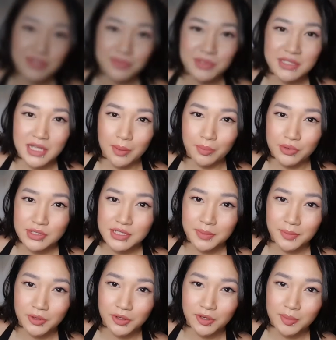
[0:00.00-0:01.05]
have some samples
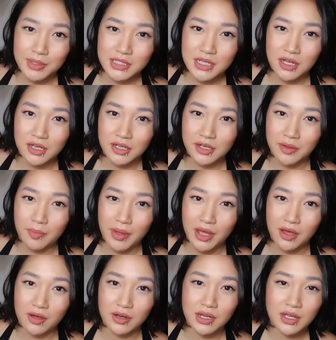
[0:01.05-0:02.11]
I'm going to be talking
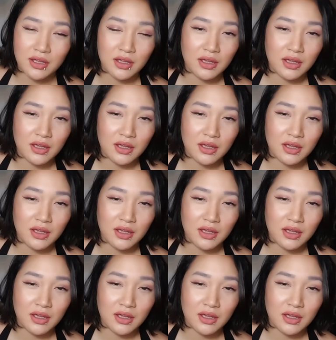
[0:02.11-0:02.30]
about,